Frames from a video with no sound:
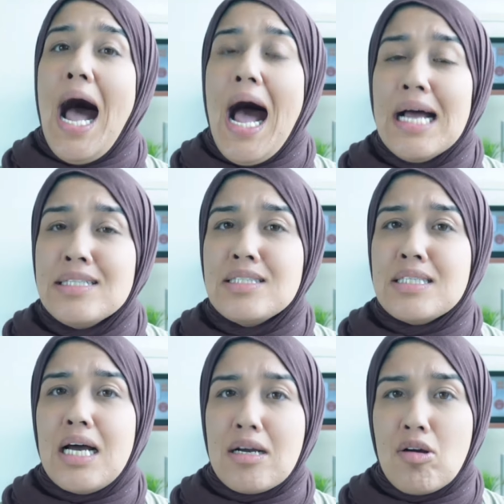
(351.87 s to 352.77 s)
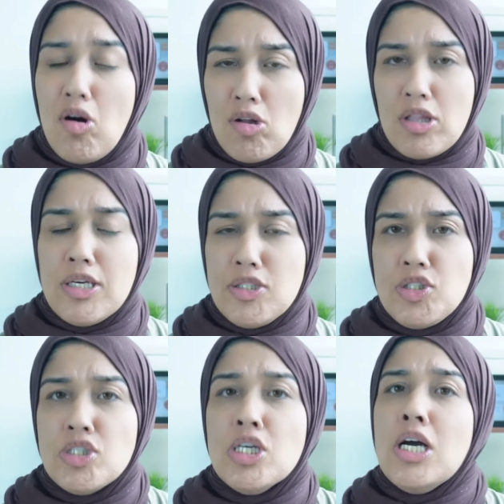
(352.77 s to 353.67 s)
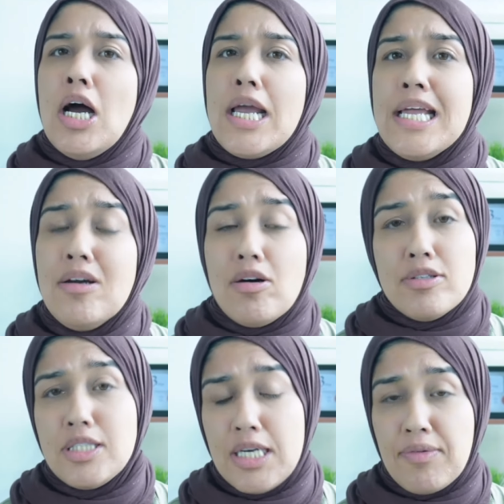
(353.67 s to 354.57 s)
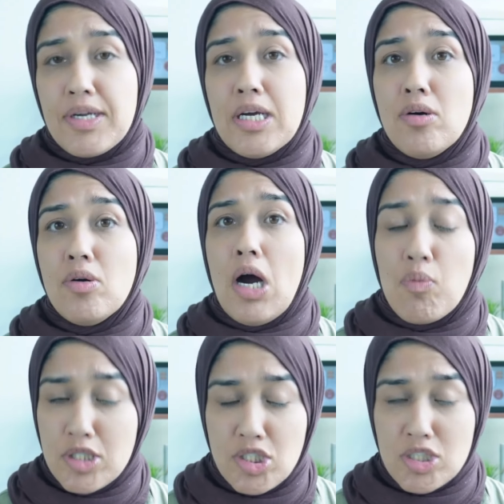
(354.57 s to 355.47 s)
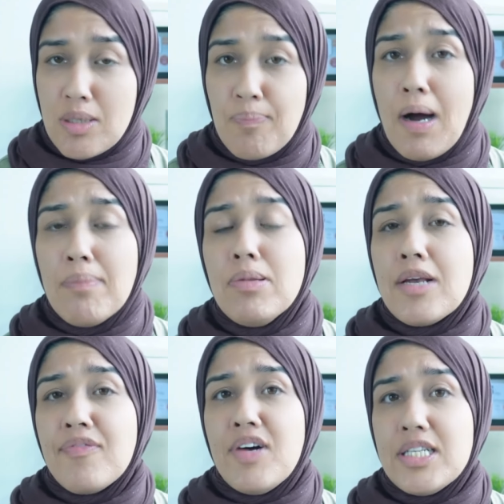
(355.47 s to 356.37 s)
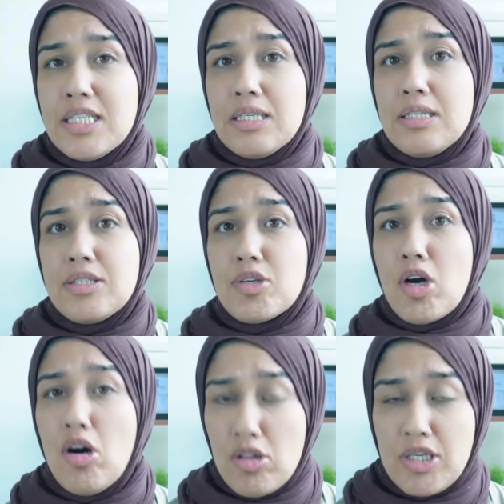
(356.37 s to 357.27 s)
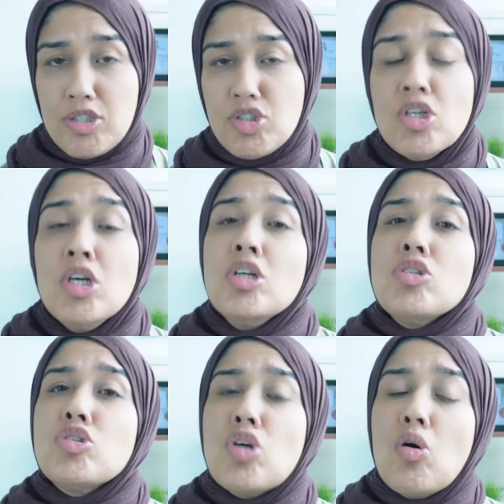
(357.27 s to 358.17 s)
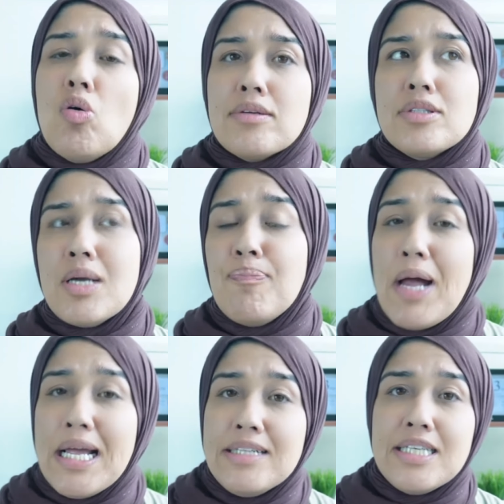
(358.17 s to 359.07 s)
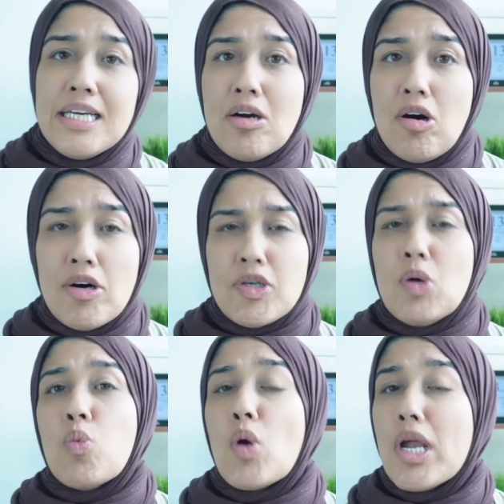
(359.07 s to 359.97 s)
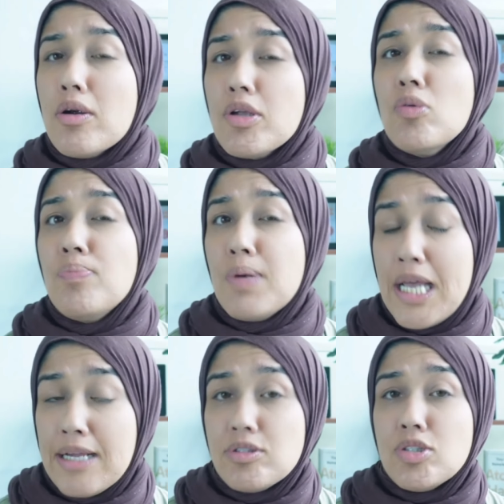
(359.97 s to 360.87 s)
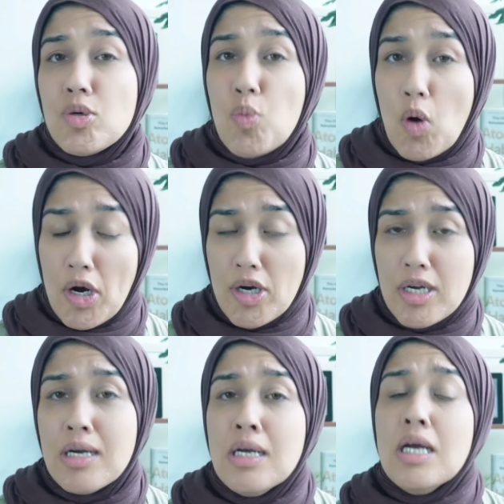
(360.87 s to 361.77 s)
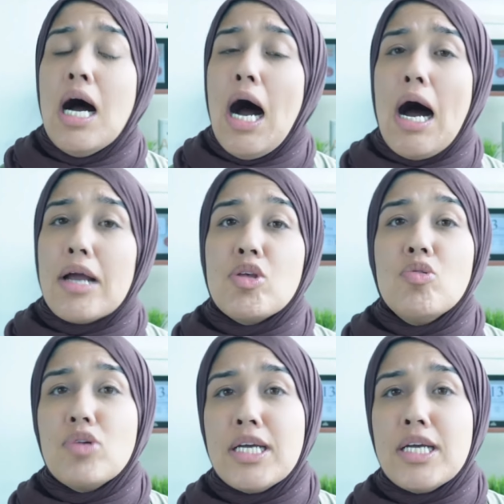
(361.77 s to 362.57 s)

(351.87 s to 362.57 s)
at a college in Ontario, which is a public funded college. So depending on where you plan to work, uh, you